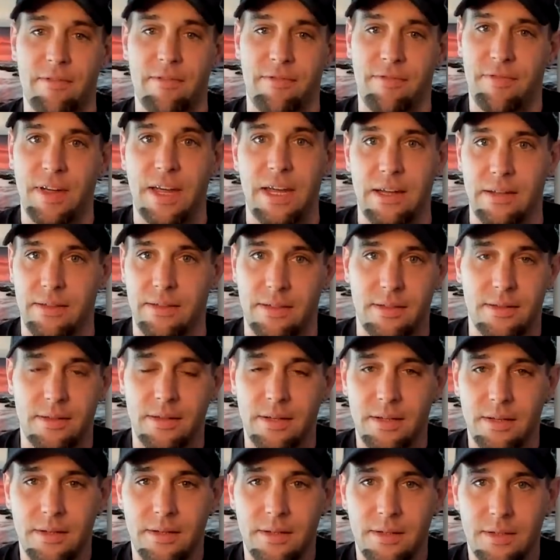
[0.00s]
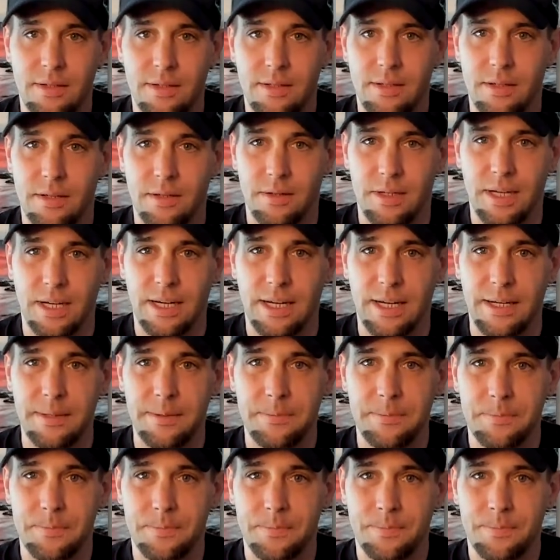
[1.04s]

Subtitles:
faith, okay?